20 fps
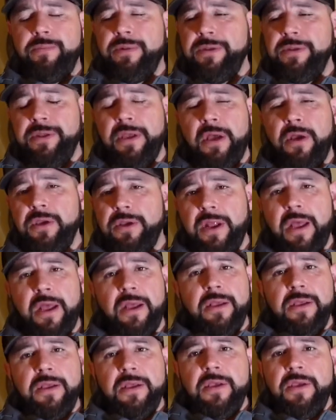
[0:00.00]
But no, you're
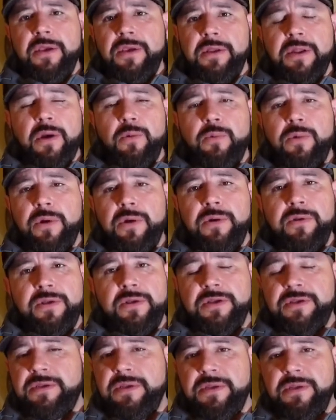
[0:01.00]
not wearing
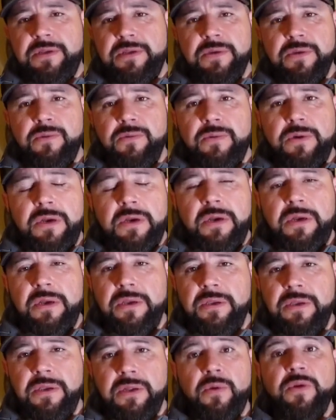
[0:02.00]
this into
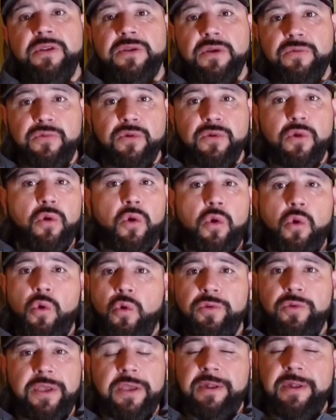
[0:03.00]
you know, into real
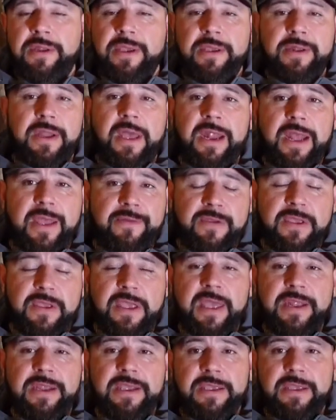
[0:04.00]
cold and not having
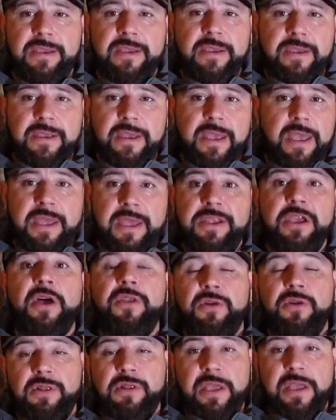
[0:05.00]
any
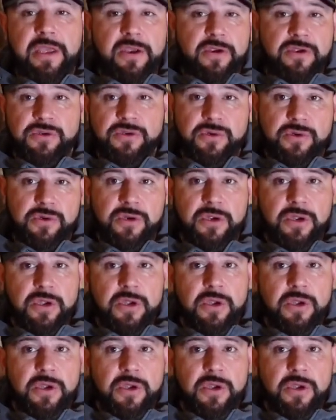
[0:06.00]
other layers, or